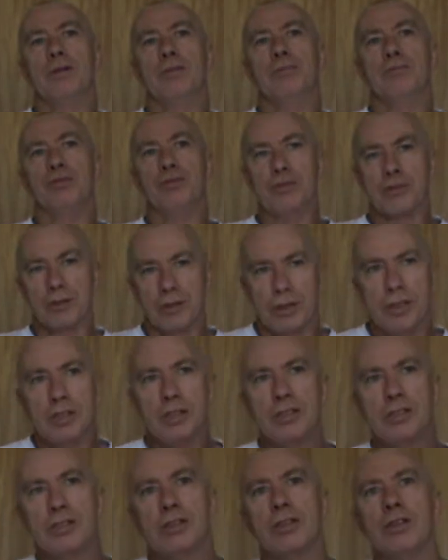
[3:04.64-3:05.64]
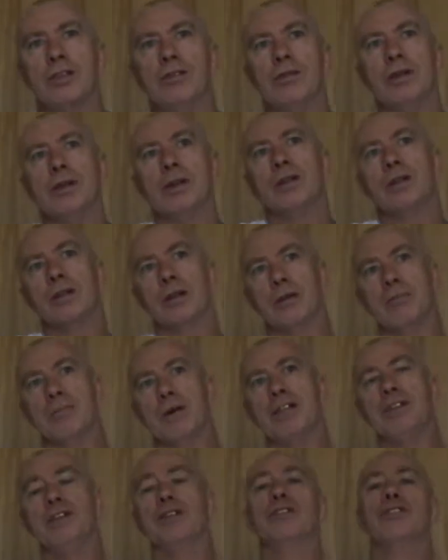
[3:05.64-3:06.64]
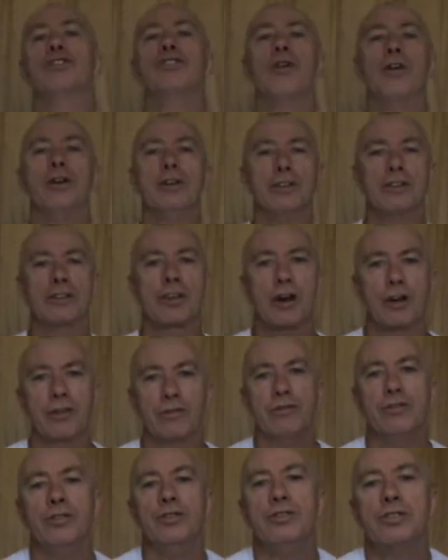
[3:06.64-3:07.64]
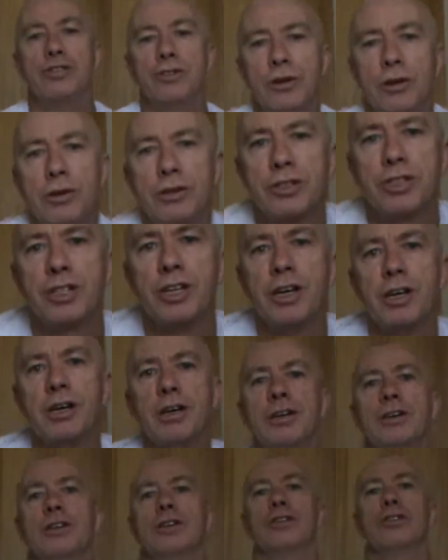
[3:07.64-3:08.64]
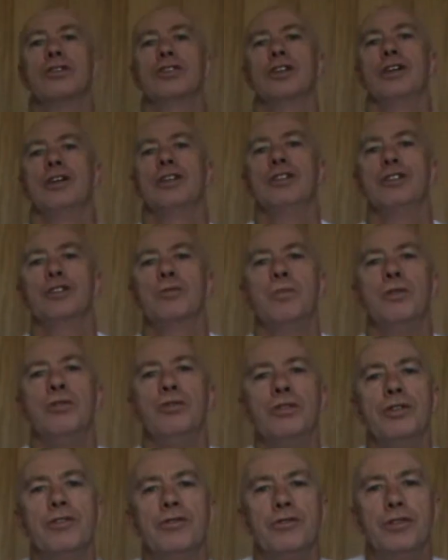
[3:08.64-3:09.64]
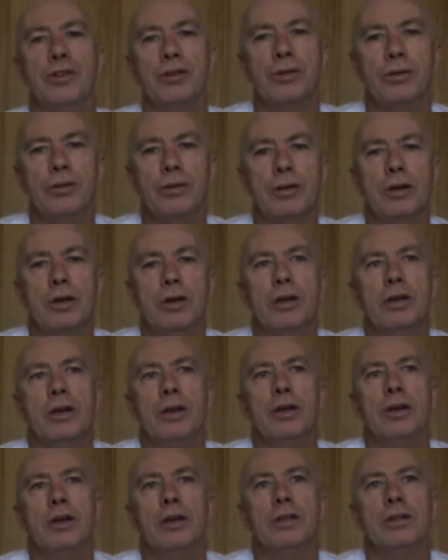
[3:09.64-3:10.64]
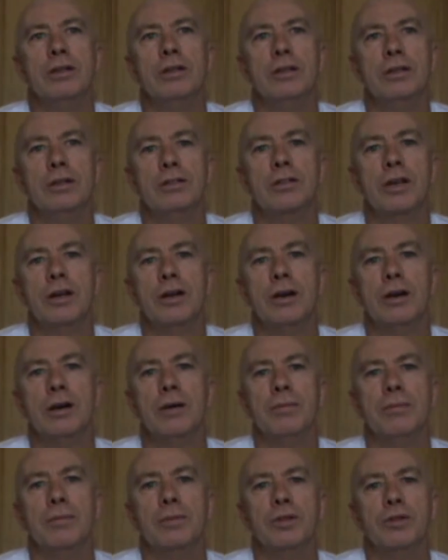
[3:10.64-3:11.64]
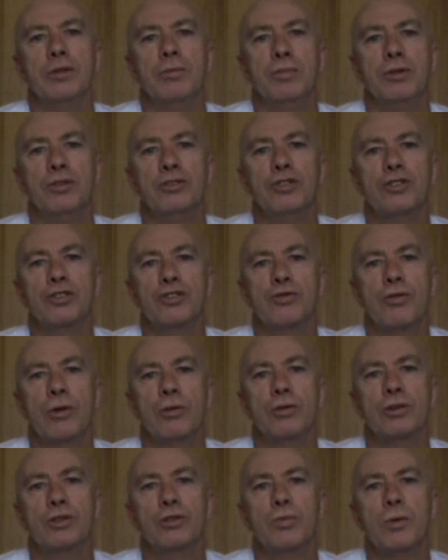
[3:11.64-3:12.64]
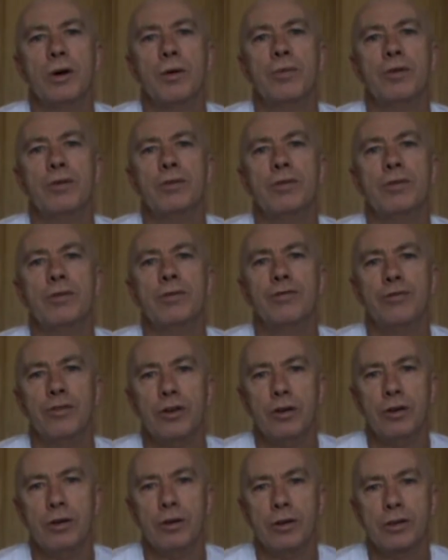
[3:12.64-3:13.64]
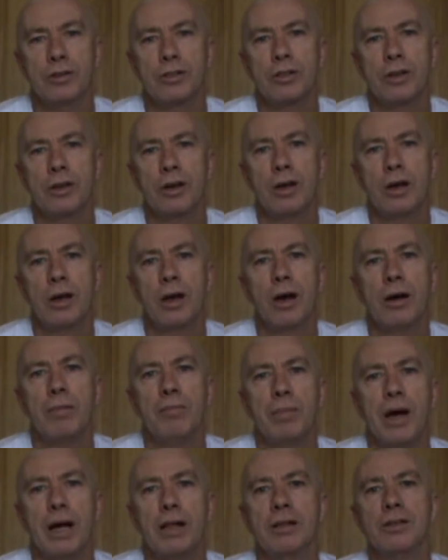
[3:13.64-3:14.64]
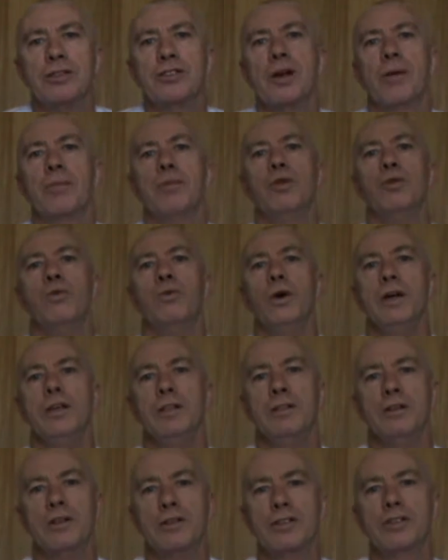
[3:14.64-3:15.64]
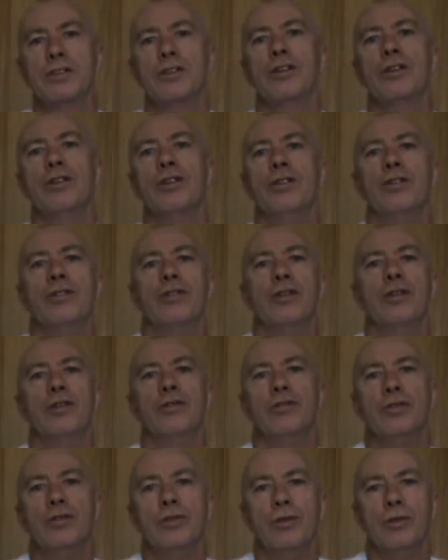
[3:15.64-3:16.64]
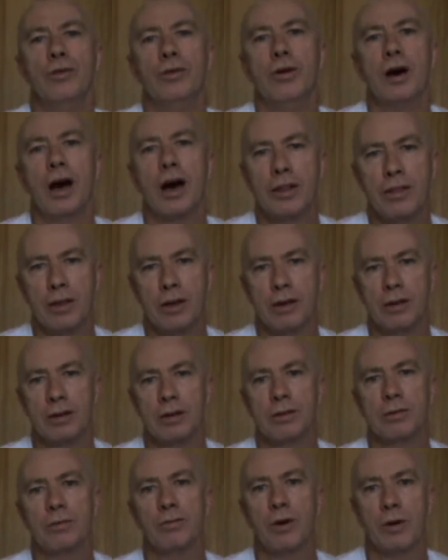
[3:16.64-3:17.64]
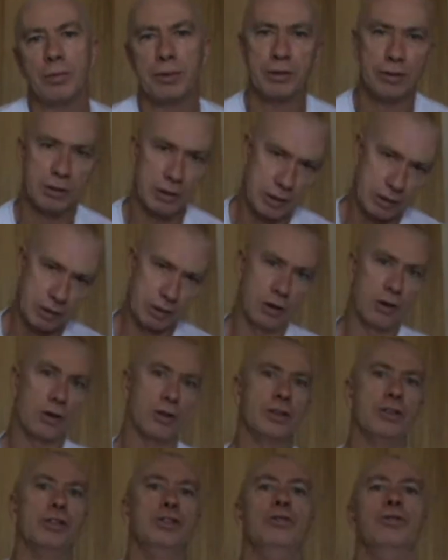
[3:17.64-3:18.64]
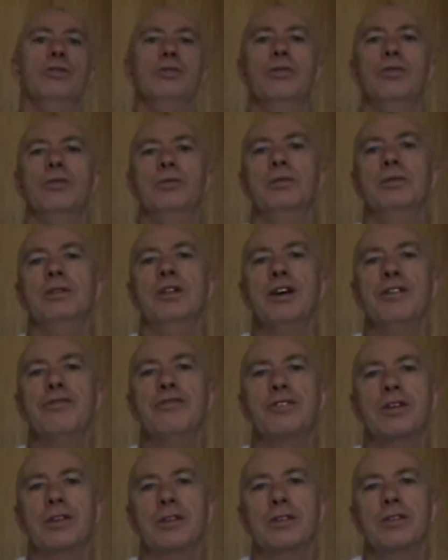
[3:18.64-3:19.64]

Bruce Lee's theory, and many of the Chinese kung fu styles share this point of view, that you put your strongest weapon first and balance up the weakness of your other weapon, i.e. your left